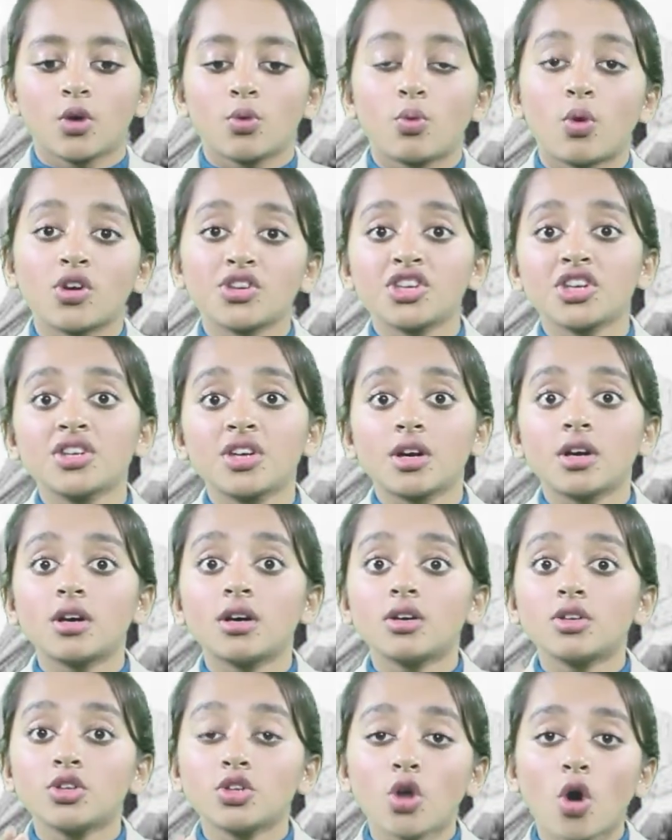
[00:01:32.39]
wanted
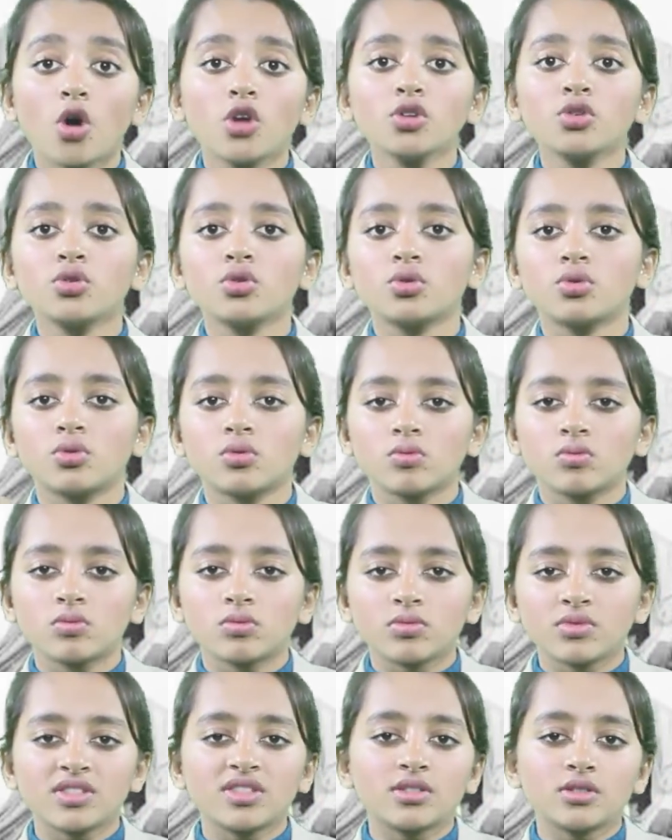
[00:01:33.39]
a
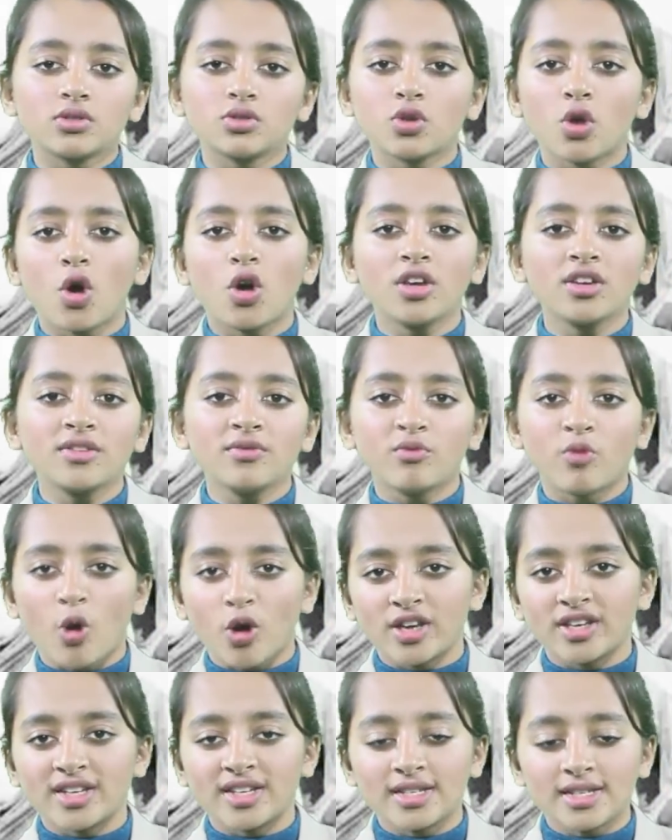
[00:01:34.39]

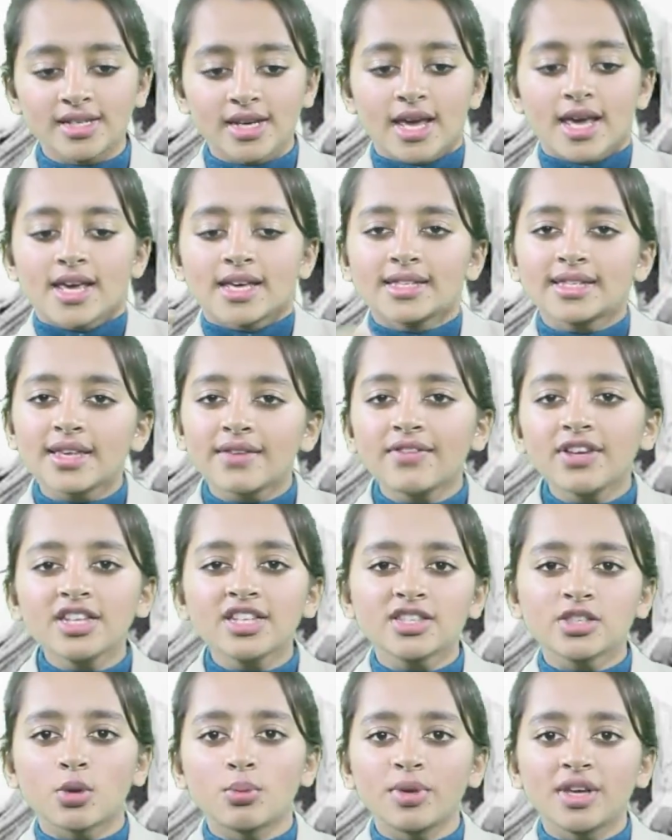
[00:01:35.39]
non-violent civil
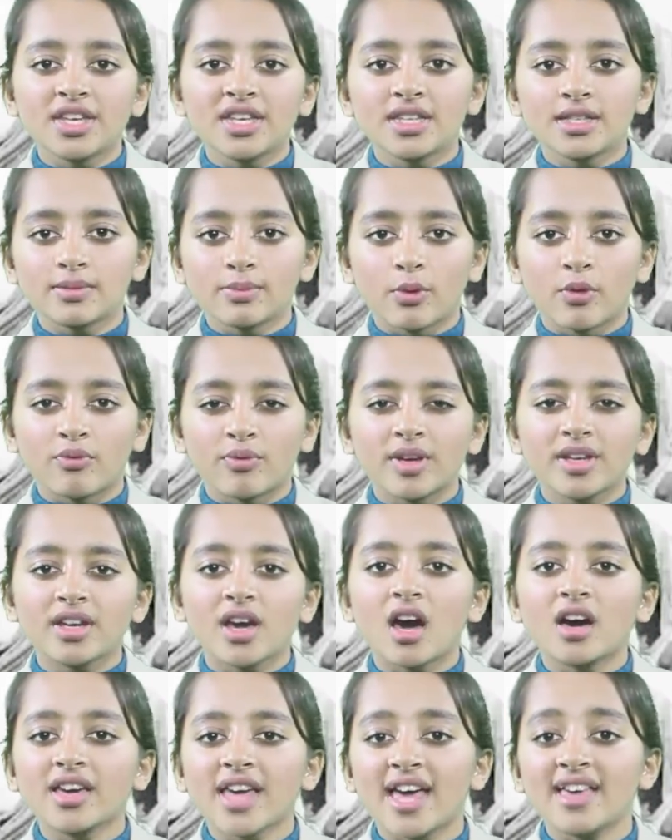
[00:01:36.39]
disobedience movement
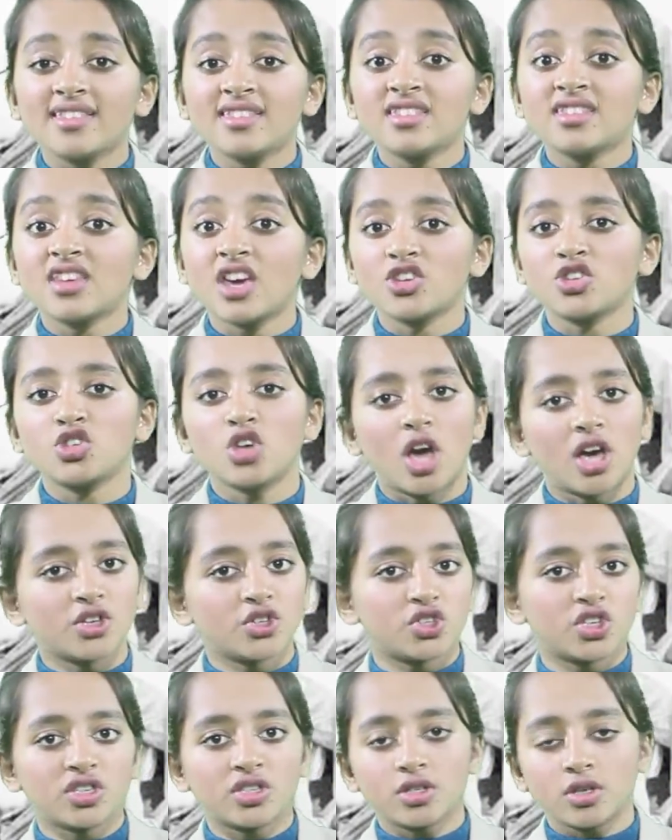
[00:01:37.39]
against such
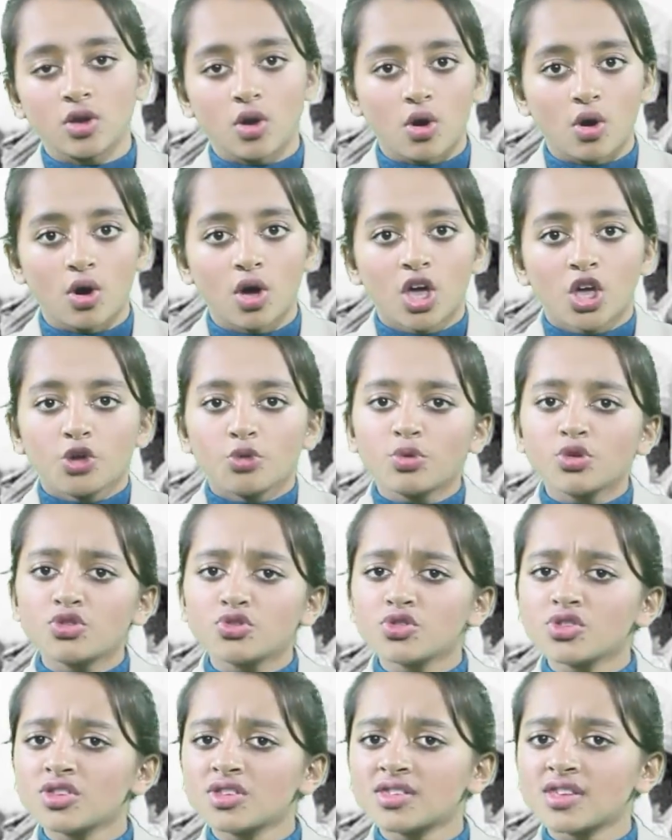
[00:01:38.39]
unjust law, which
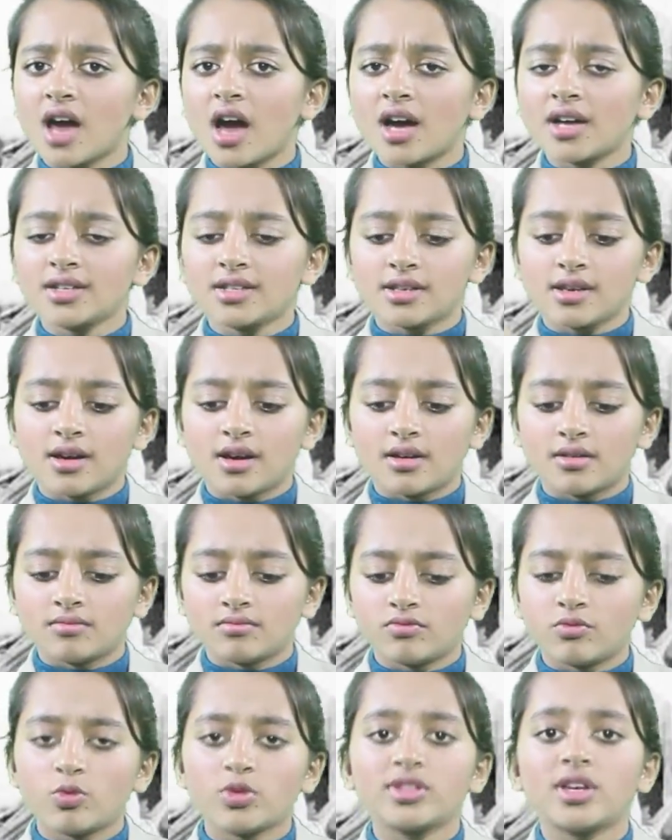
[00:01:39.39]
would start
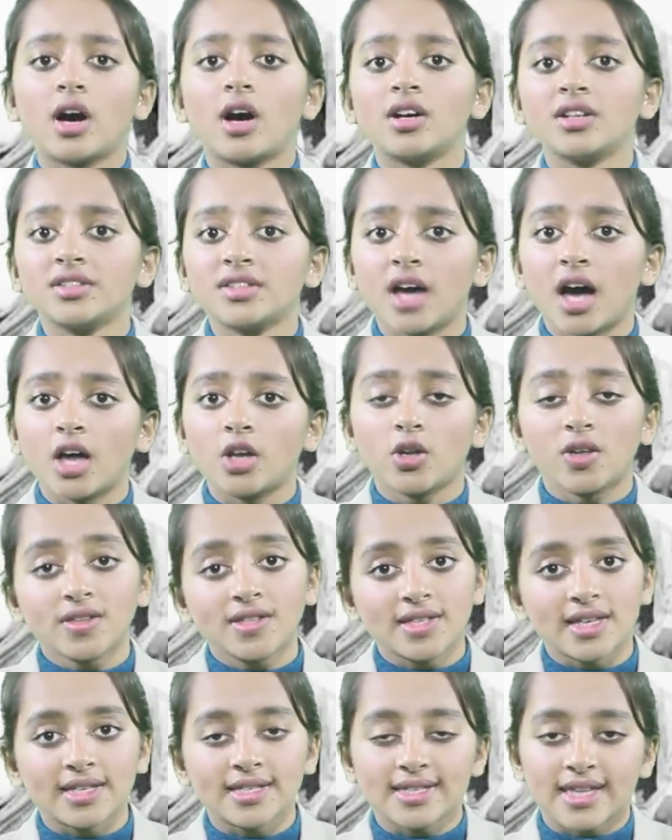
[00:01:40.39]
with the Hartal on
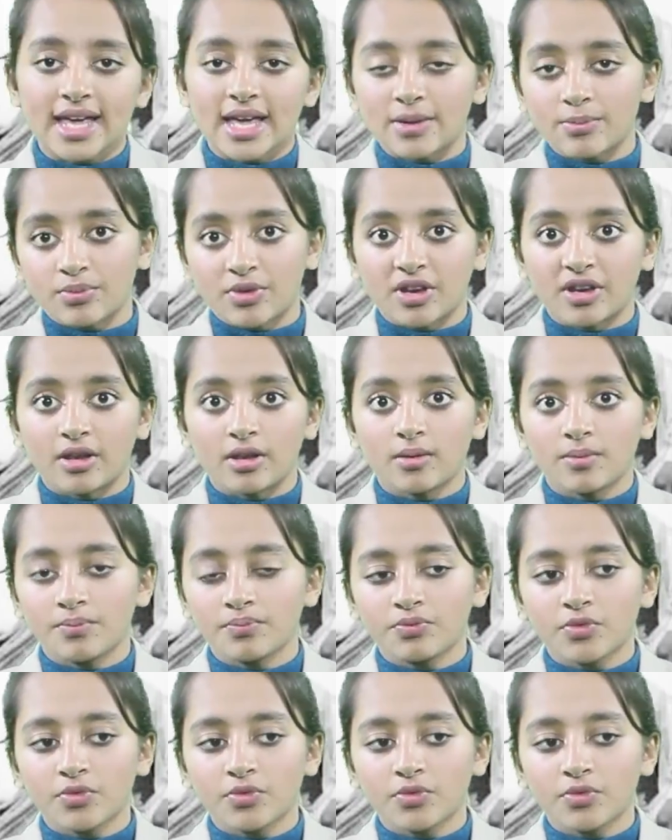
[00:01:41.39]
6th April.